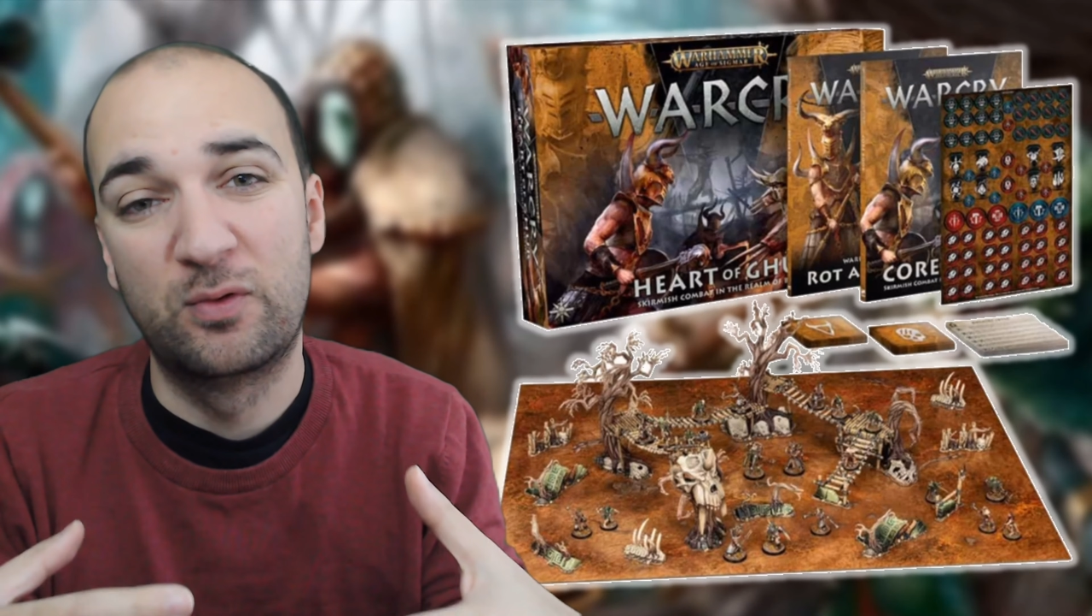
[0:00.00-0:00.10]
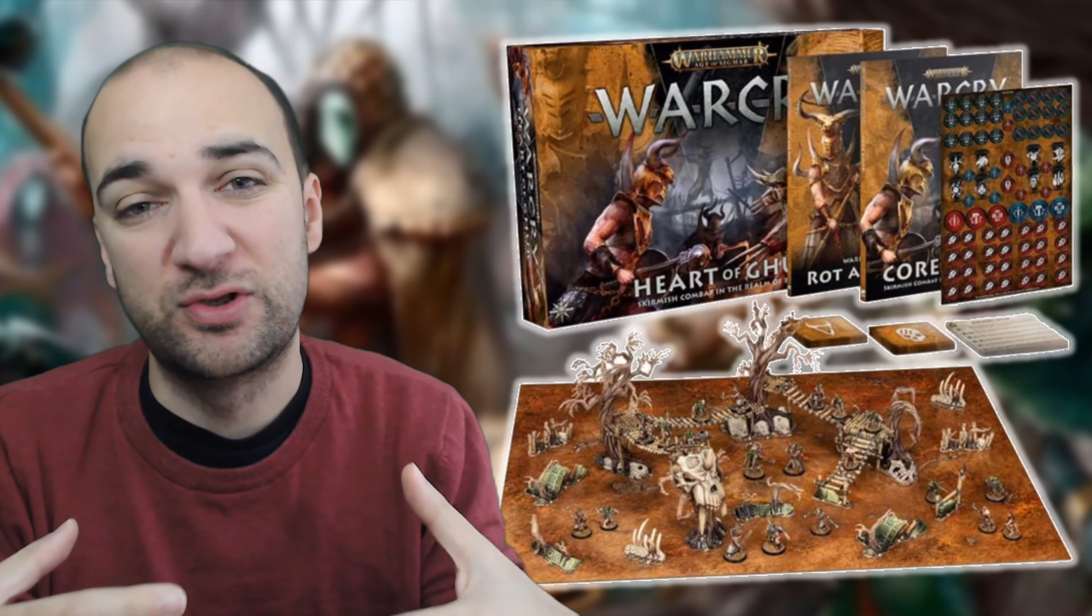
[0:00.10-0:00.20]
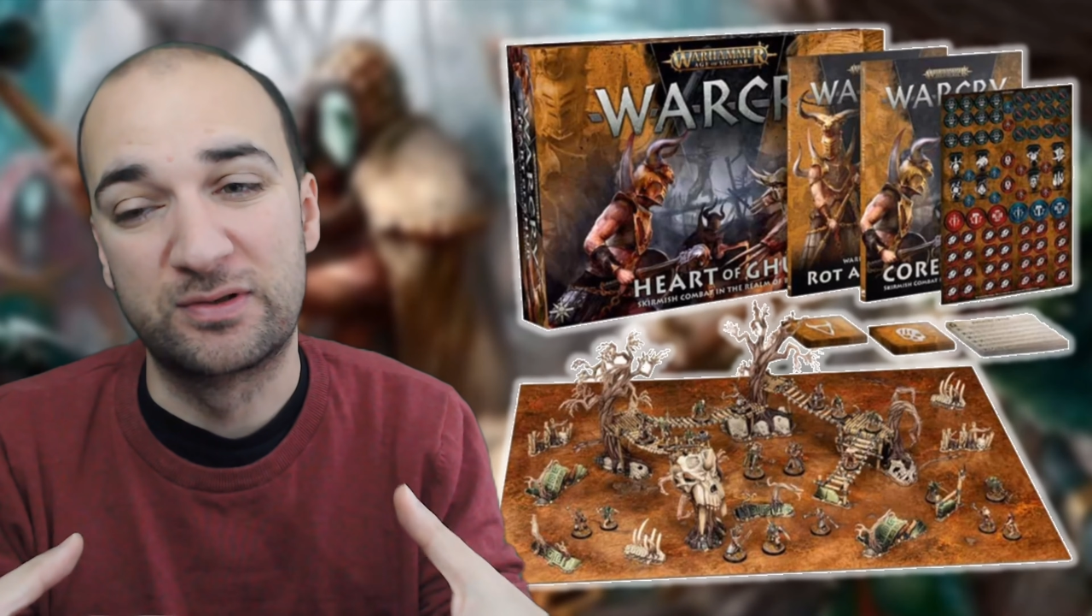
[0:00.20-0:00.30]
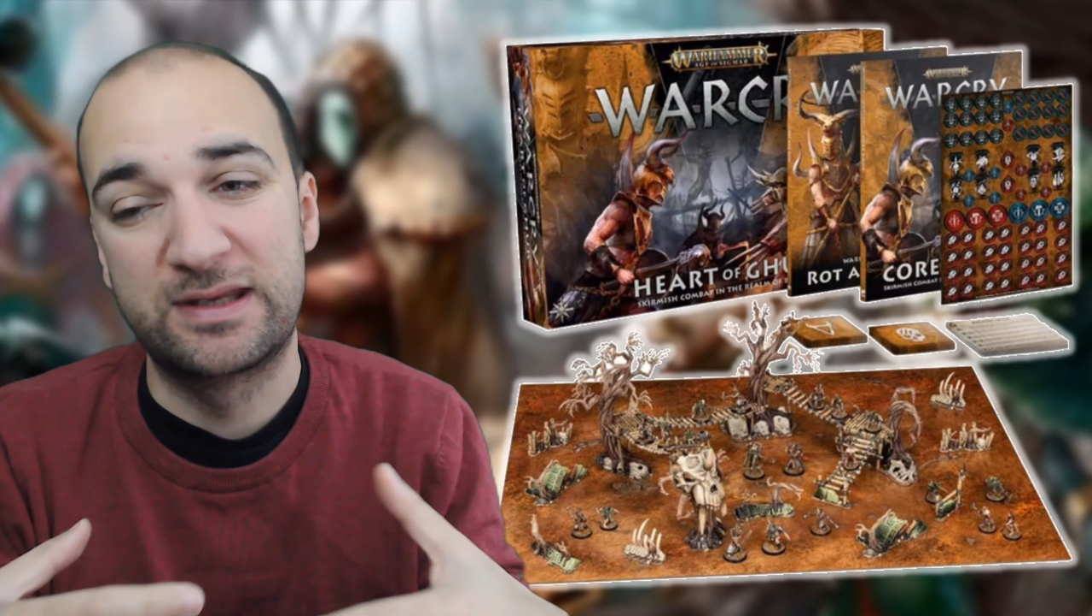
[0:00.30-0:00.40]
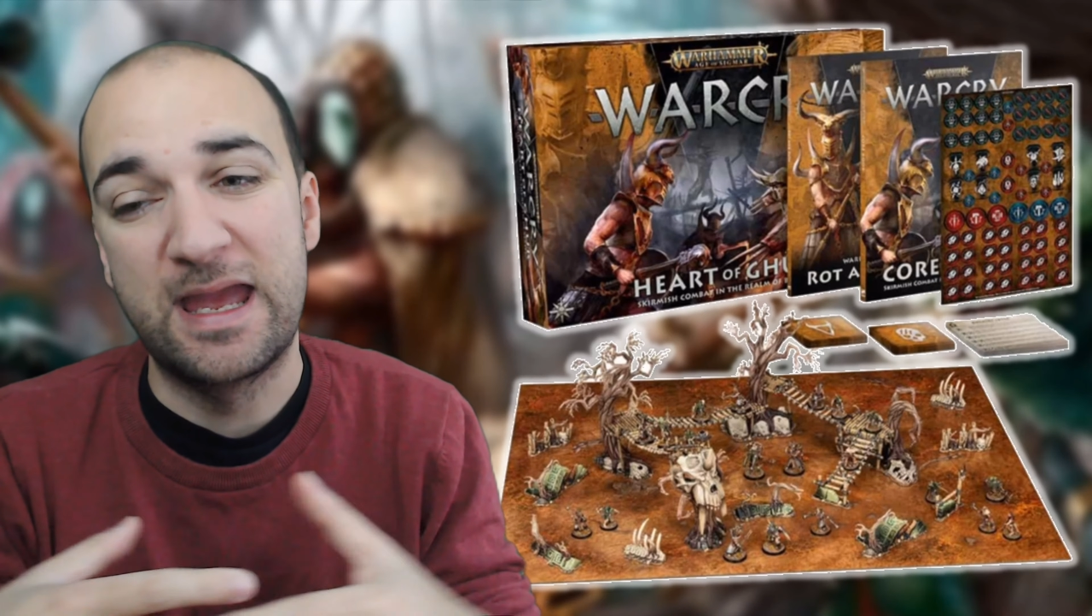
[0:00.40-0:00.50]
for
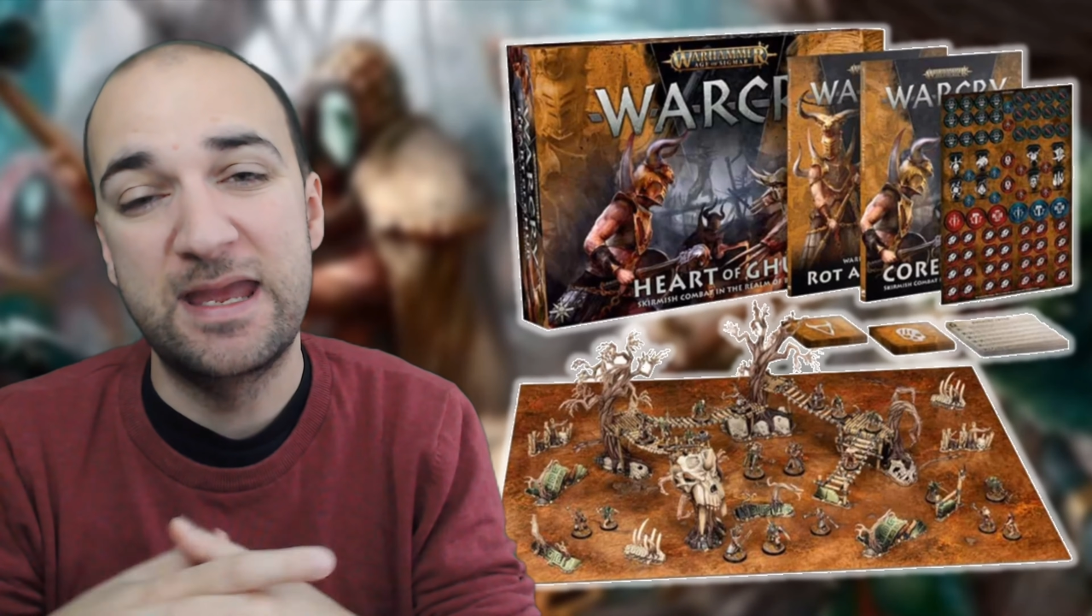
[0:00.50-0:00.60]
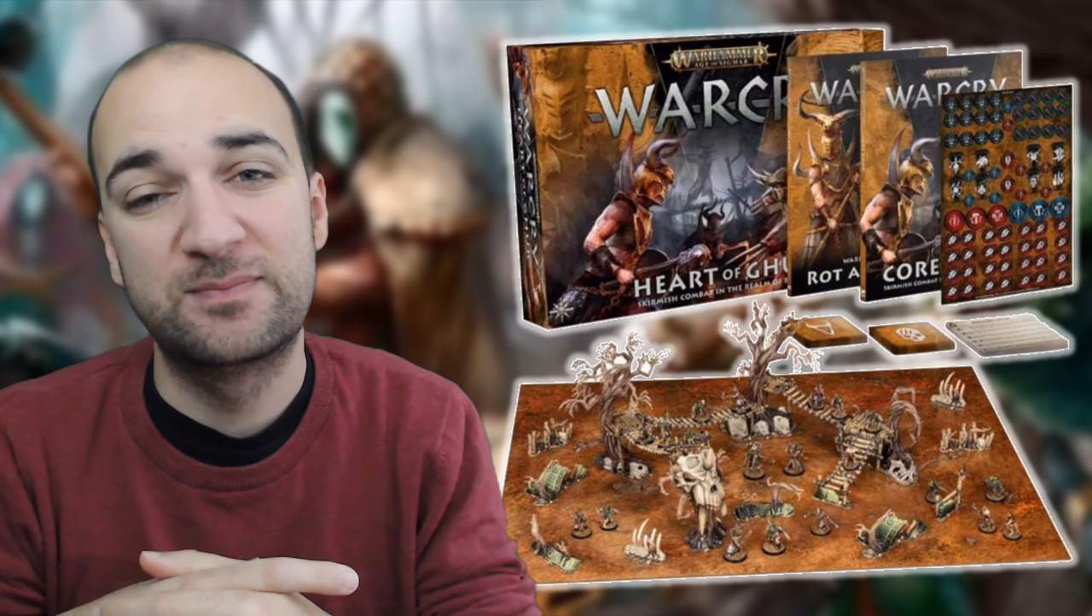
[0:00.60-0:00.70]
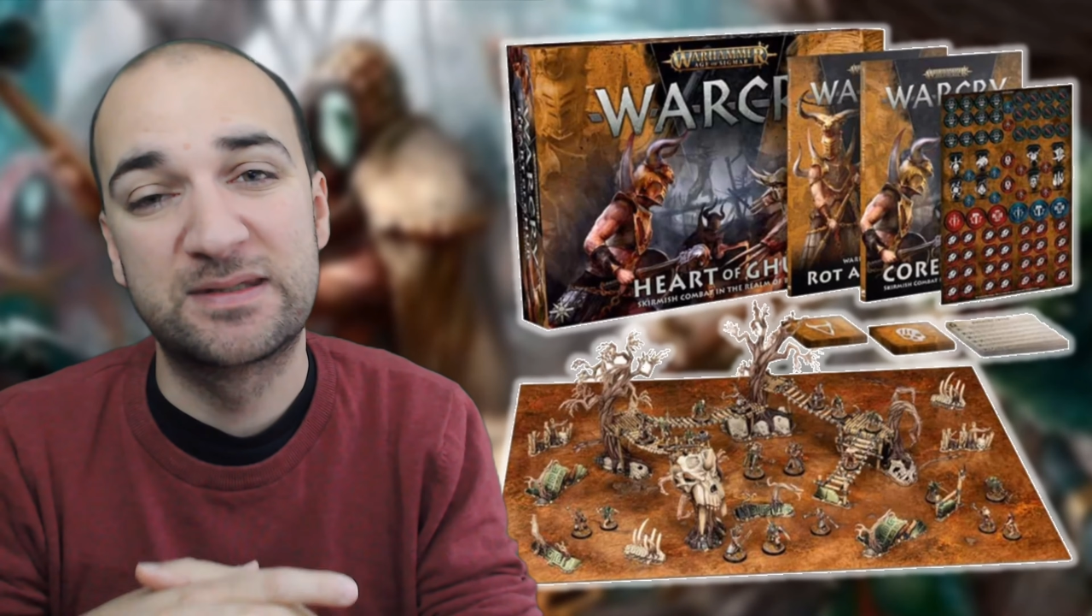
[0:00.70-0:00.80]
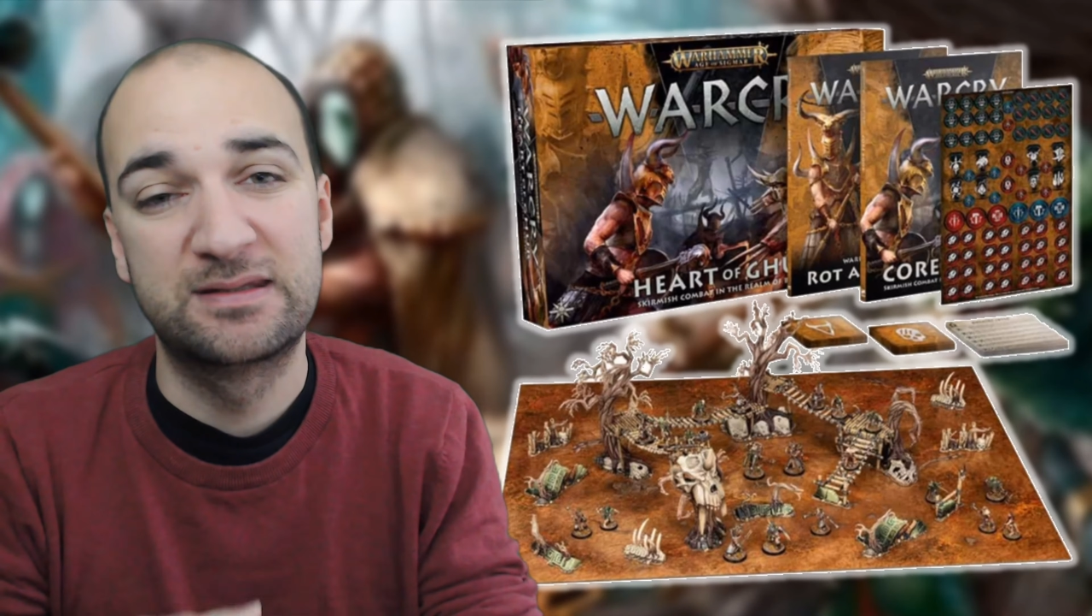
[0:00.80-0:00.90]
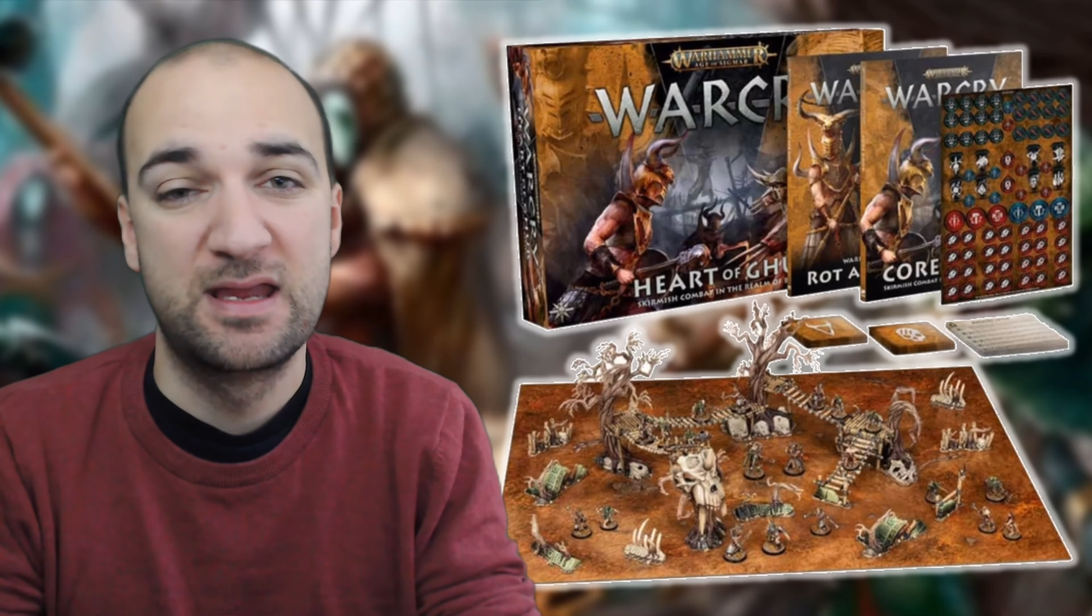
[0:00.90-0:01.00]
your
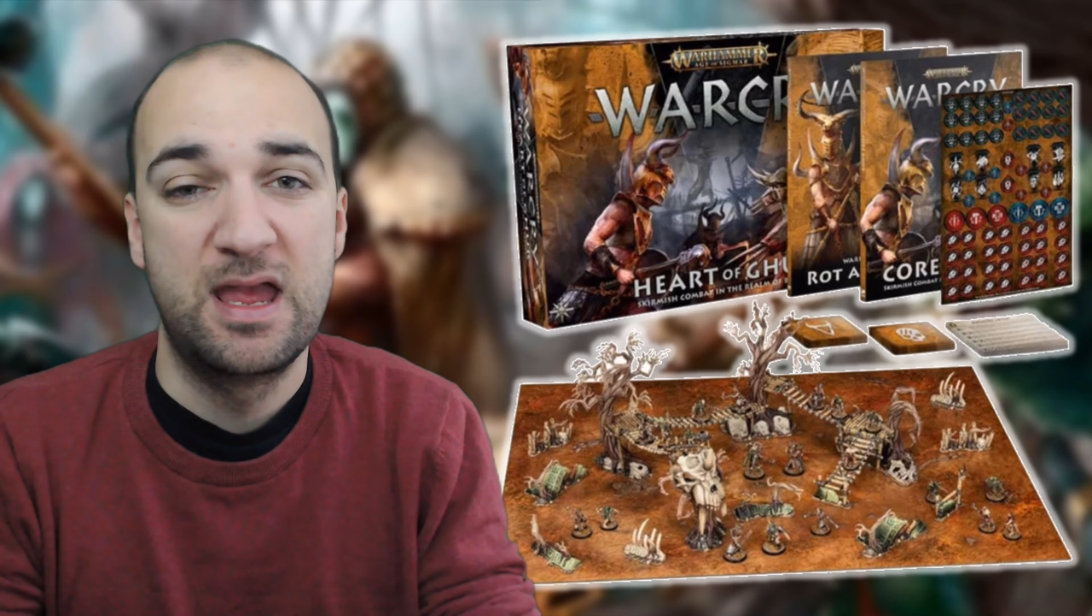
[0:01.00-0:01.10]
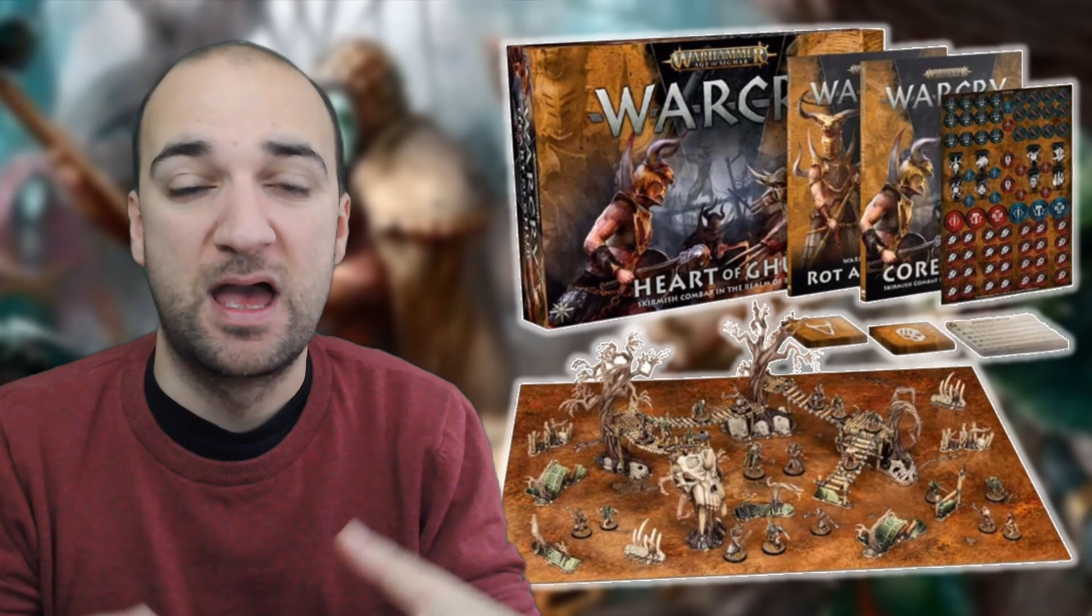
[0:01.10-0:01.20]
games,